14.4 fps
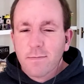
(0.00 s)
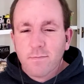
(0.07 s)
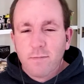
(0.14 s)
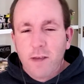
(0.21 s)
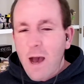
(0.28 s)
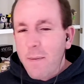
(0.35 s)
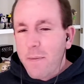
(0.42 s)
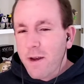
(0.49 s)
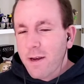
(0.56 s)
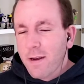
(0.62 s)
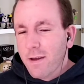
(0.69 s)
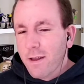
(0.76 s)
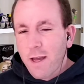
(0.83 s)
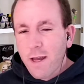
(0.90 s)
Cabin
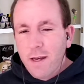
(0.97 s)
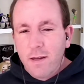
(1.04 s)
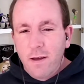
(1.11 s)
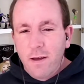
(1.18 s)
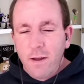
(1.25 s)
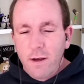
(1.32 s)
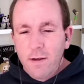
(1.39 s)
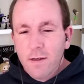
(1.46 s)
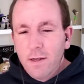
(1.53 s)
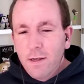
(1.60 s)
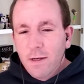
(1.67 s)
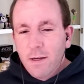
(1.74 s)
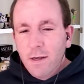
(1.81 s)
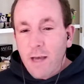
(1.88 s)
at the end,
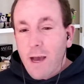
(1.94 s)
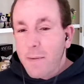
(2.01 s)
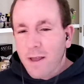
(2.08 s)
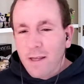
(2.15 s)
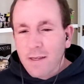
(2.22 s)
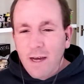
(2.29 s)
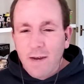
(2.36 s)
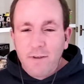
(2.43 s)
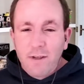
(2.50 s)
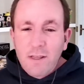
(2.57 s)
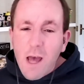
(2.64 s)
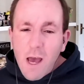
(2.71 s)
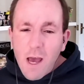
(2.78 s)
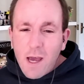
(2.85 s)
cabin at the side of a
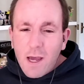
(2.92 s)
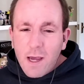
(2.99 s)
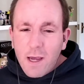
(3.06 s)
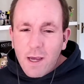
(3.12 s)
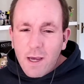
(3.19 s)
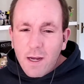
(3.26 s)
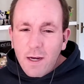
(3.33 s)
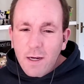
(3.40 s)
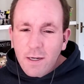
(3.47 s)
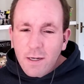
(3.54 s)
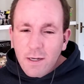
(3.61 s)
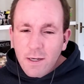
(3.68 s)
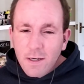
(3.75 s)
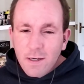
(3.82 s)
lake,
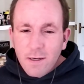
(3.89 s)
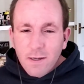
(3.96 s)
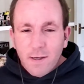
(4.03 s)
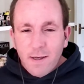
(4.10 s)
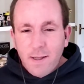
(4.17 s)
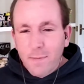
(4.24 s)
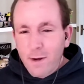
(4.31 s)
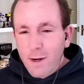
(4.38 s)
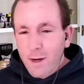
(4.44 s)
in the middle of